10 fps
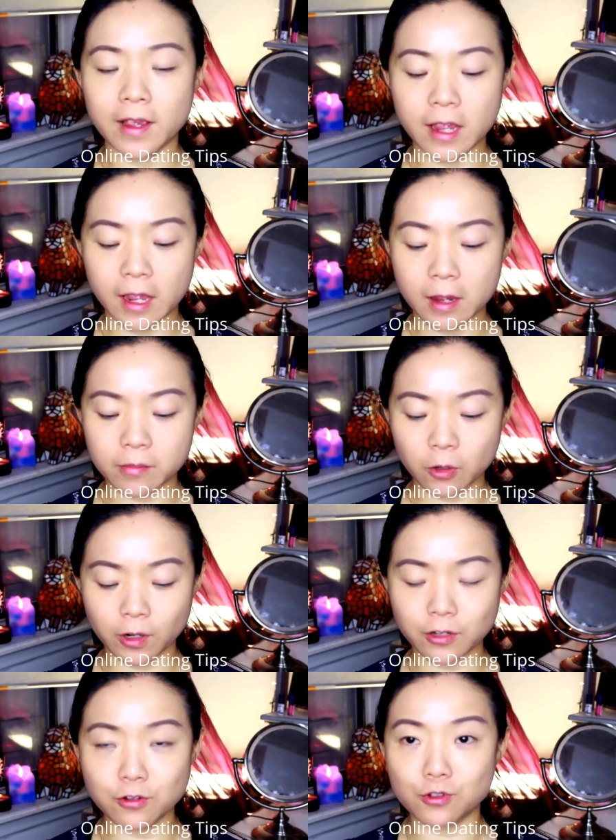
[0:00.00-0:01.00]
I am
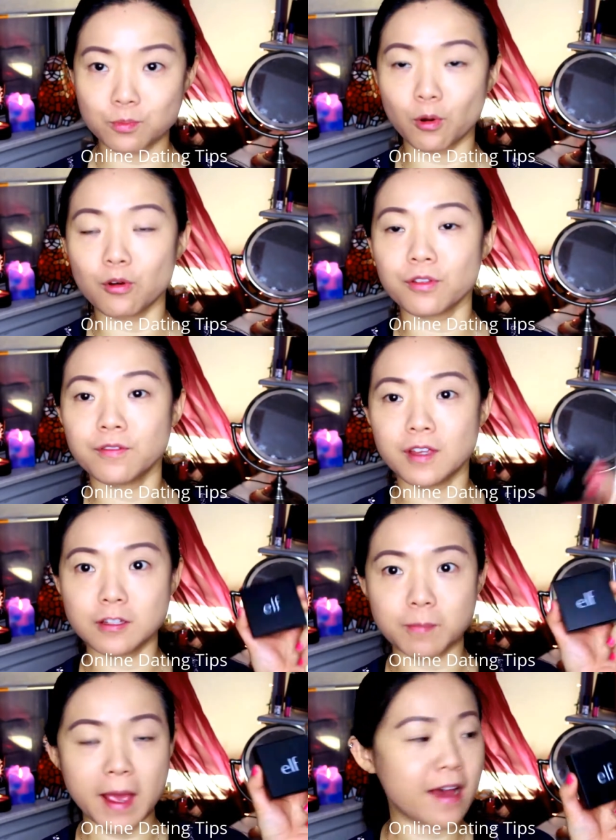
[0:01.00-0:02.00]
going to use both of
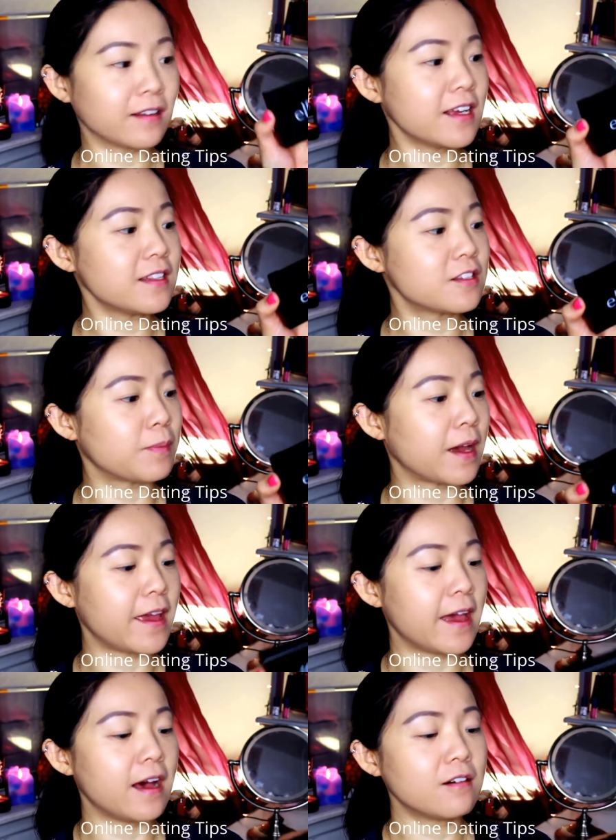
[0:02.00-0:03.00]
these palettes
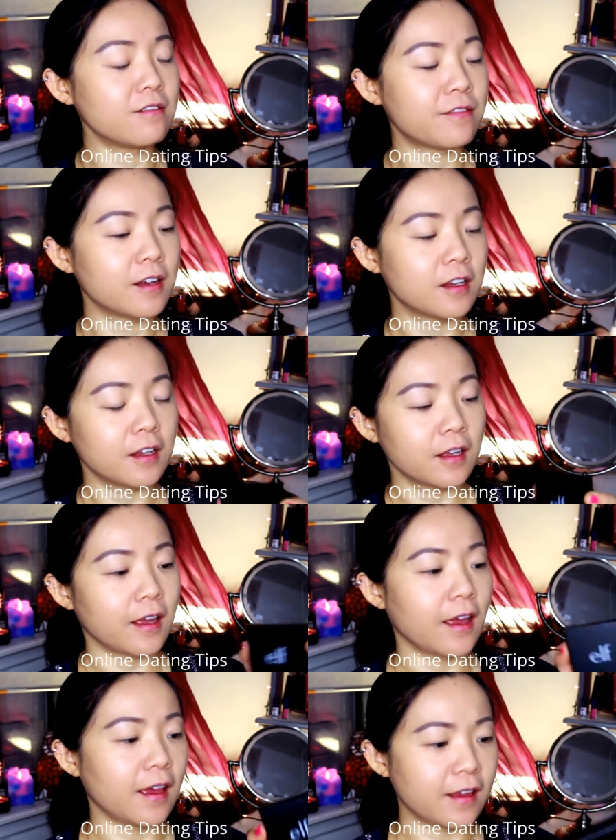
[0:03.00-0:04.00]
by e.l.f.
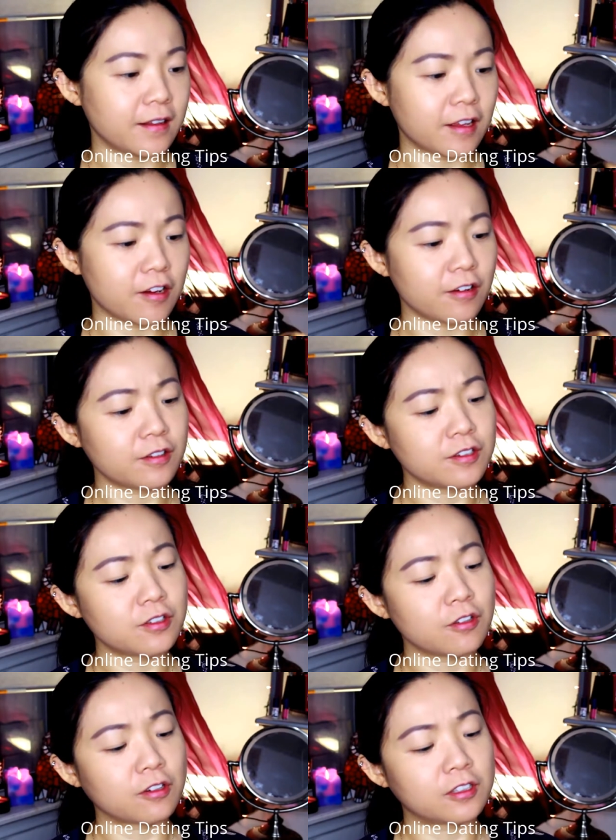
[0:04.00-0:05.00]
and
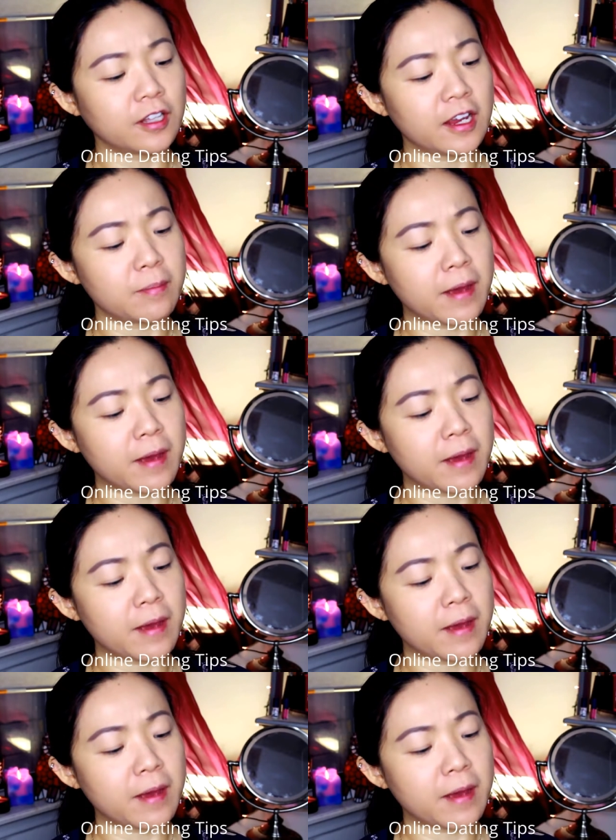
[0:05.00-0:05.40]
these are their clay